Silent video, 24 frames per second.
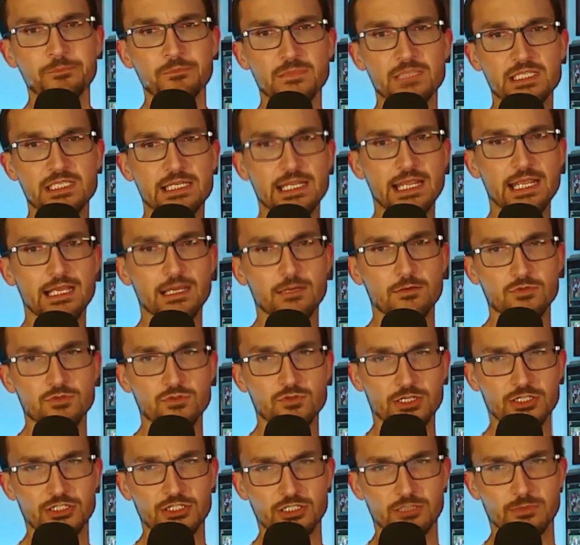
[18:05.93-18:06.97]
Today, I was
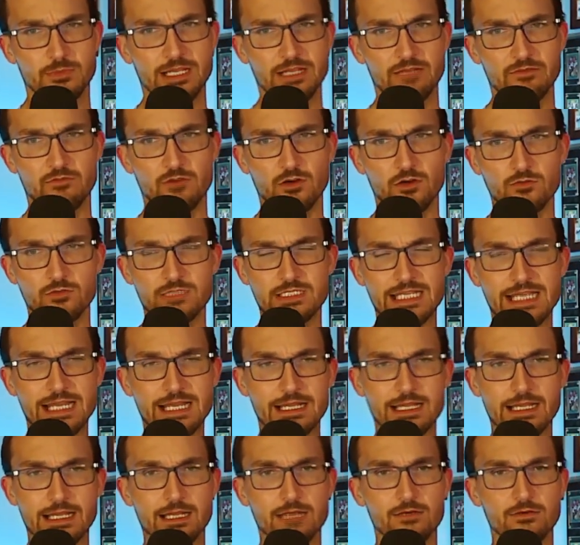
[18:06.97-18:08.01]
rushing to make a vote.
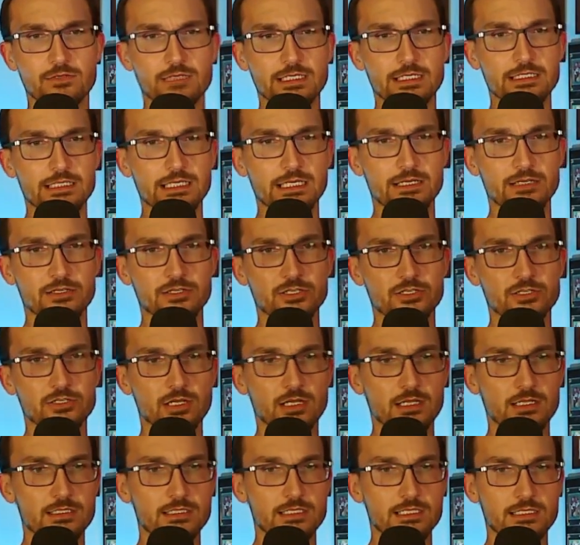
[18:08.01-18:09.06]
Yeah, I don't need to hear your
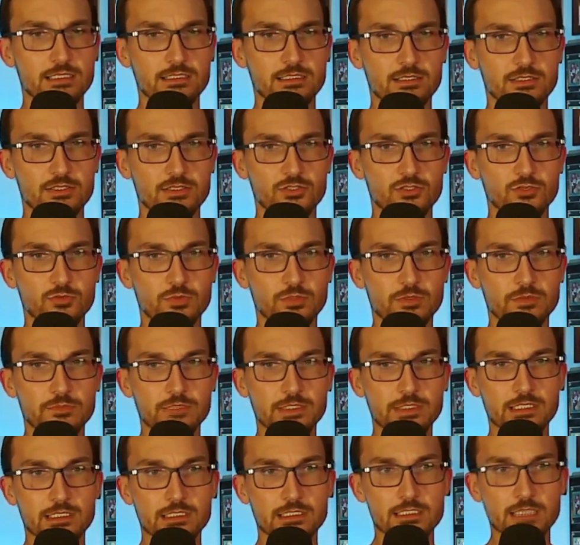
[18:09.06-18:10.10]
nonsense. They're stupid,
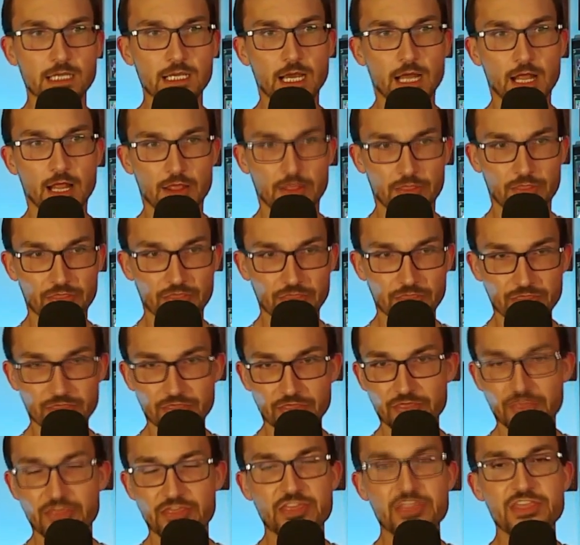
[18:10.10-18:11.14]
because
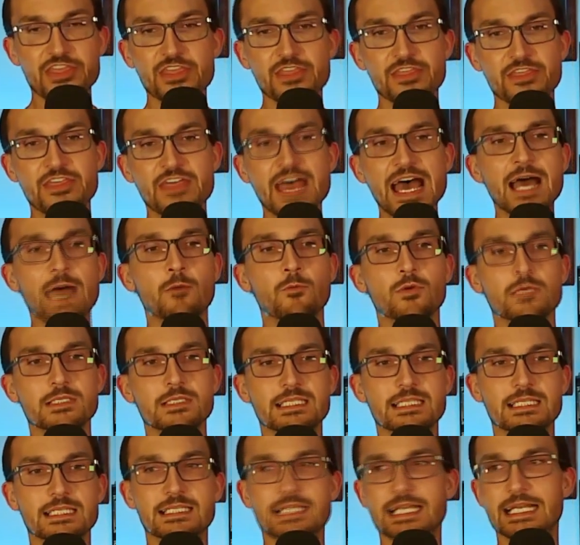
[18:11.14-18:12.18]
that was
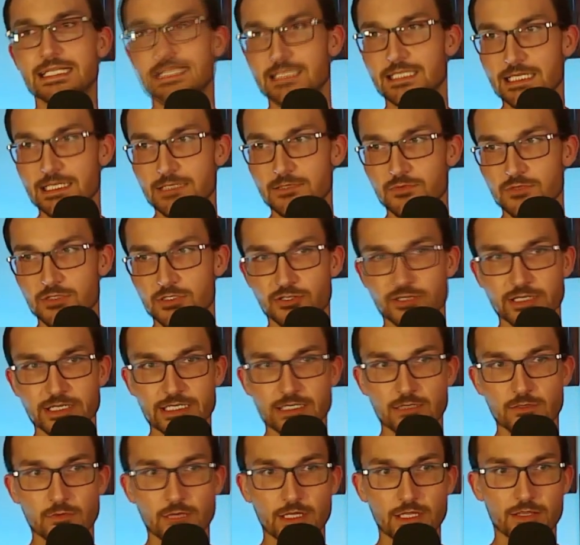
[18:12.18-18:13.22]
the sight that he was
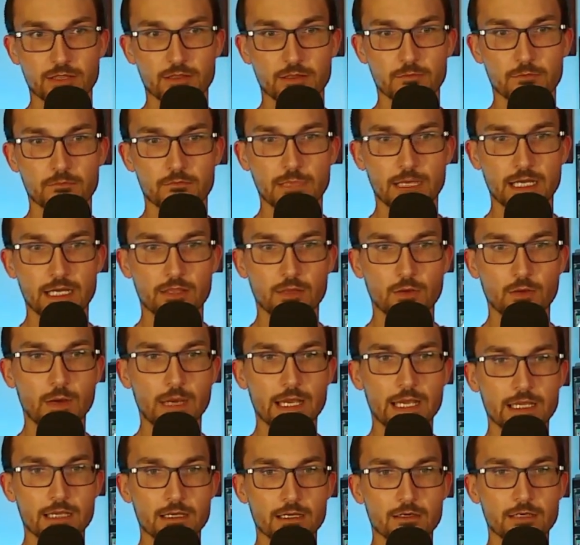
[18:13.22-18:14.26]
greeted with, by the
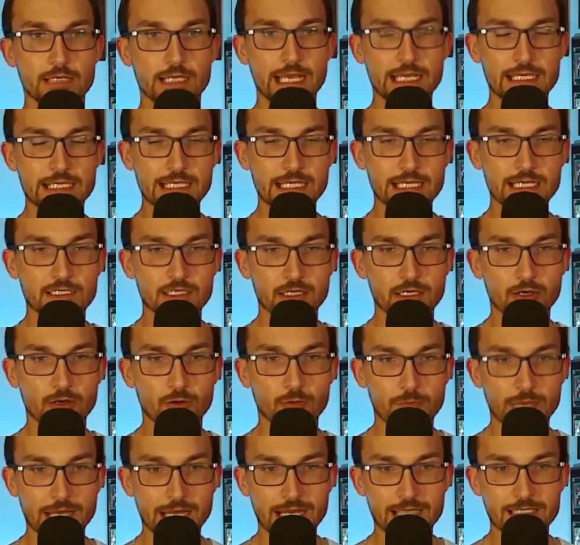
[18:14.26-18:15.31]
way. Okay, he had to go
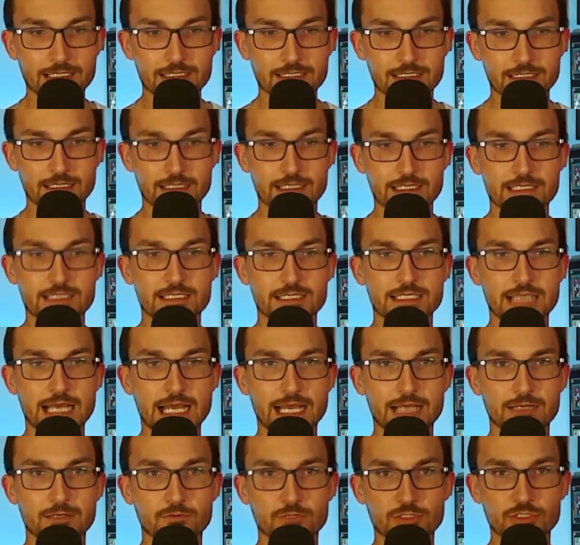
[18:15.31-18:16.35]
past this
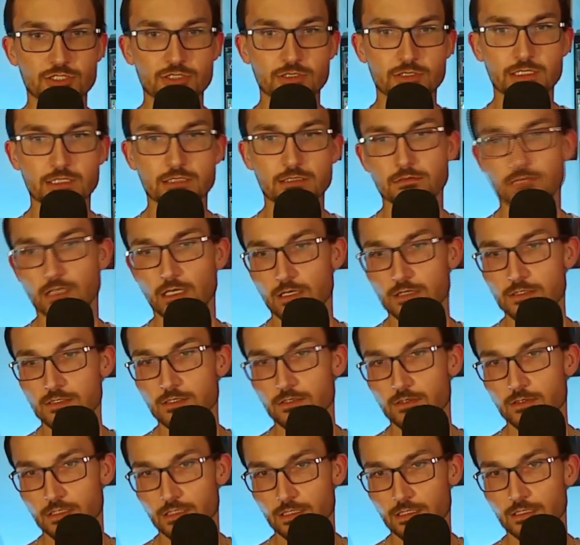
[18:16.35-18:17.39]
sign, which you can
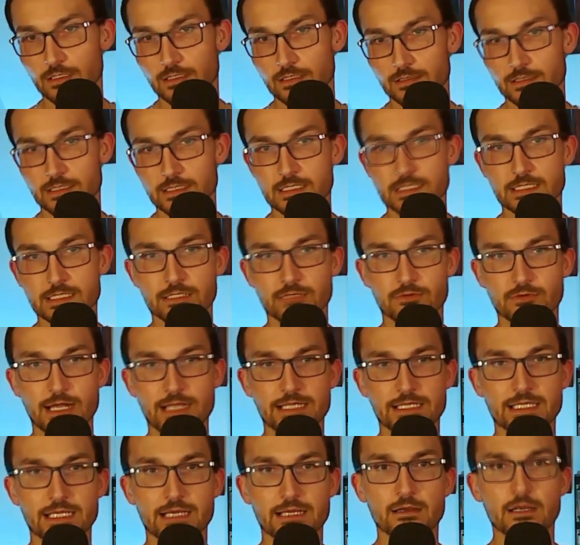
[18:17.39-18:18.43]
also clearly see
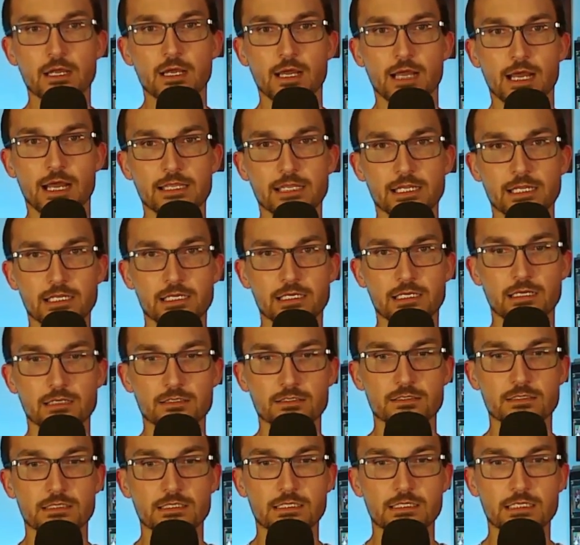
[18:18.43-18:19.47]
right there, and then you can
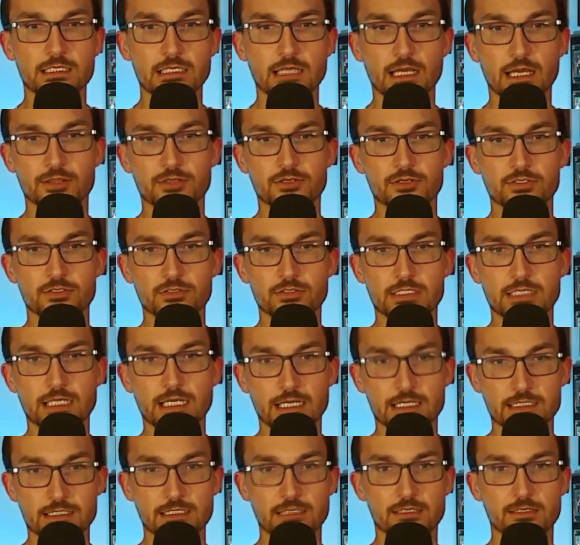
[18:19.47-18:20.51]
also see the other two
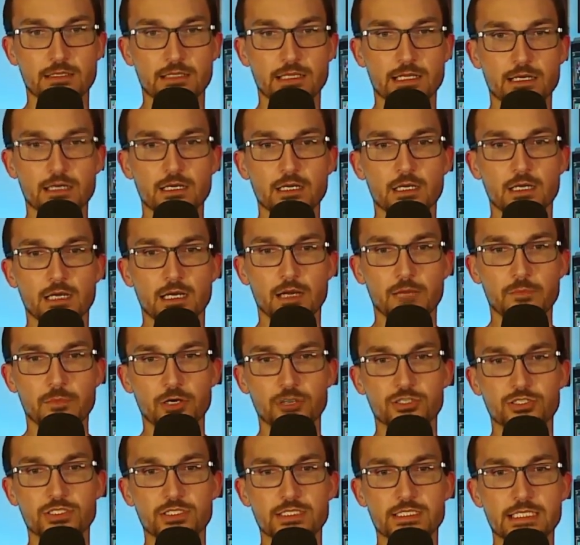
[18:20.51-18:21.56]
signs that are there.
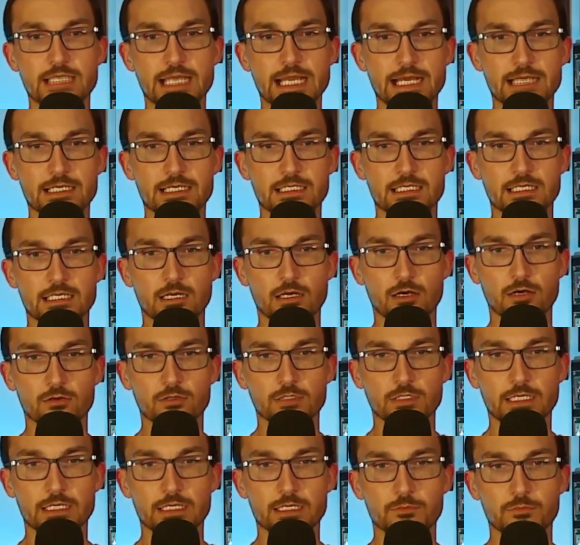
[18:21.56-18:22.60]
Emergency exit
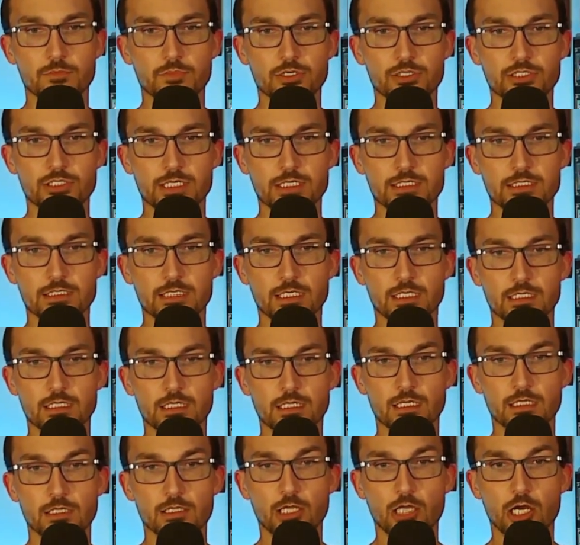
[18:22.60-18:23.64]
only, push until
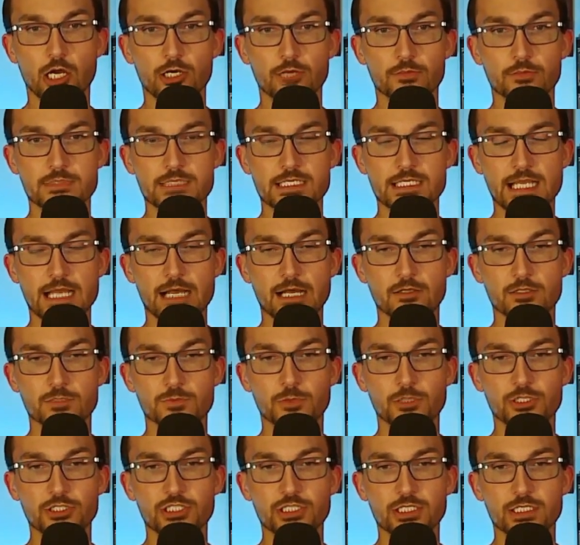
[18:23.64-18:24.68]
alarm sounds.
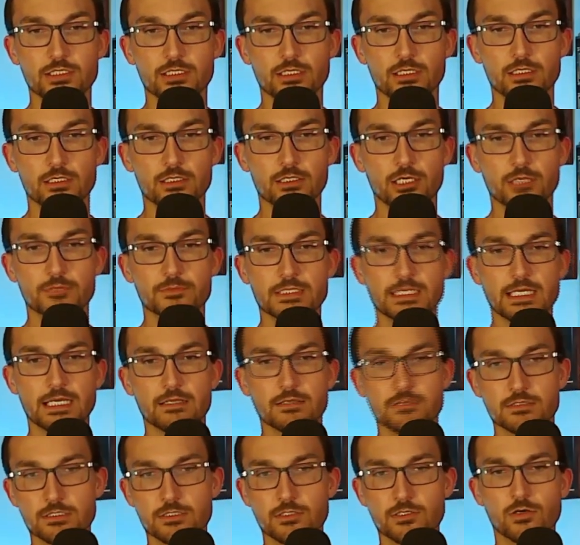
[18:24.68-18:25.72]
Push until alarm
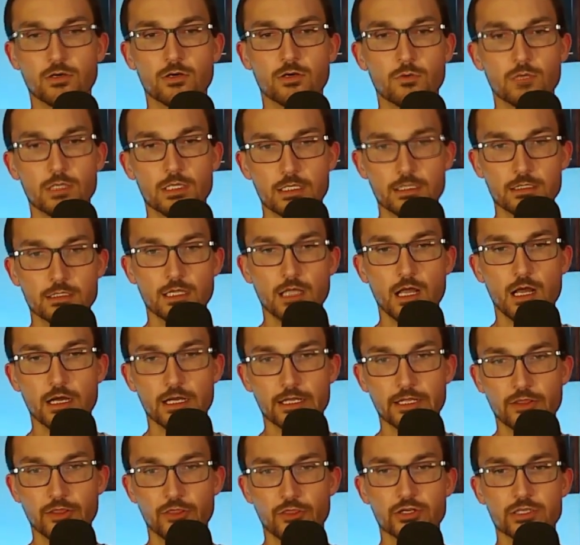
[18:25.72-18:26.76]
sounds, door will unlock
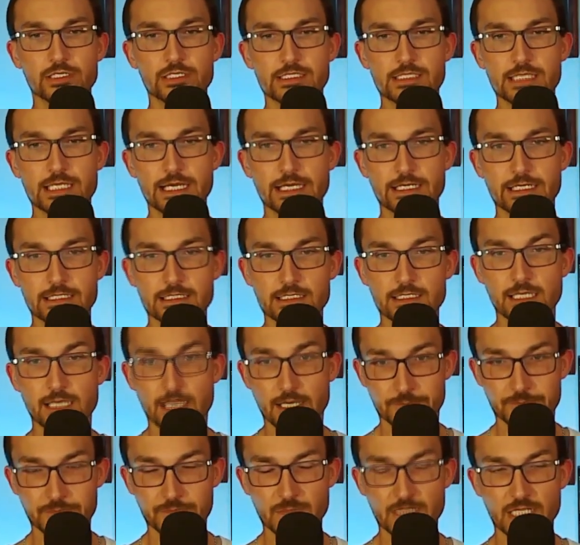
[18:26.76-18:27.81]
in 30 seconds.
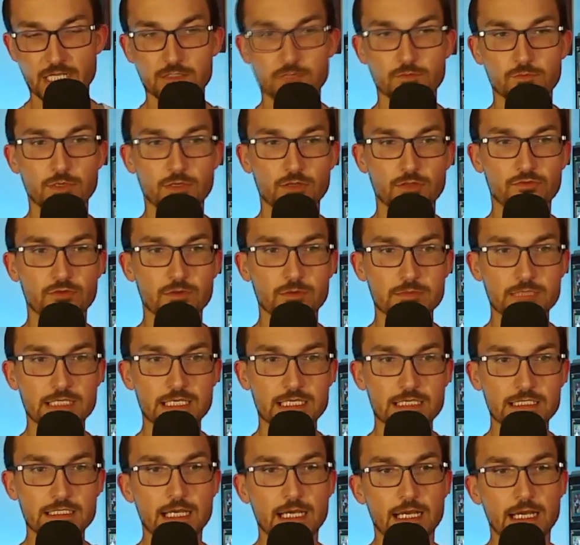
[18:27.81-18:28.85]
And that's what both of them
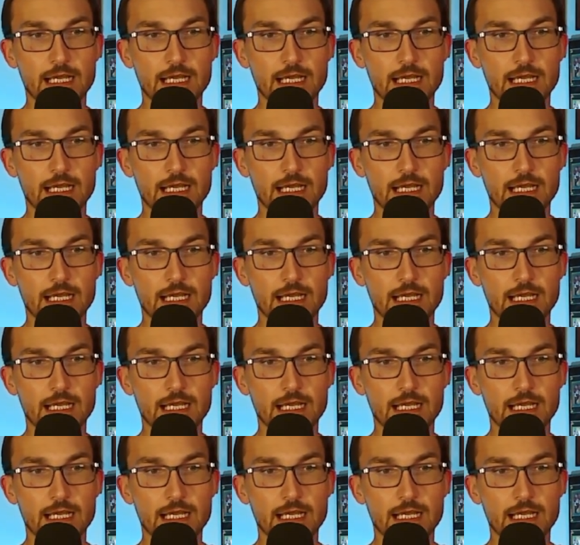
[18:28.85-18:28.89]
says.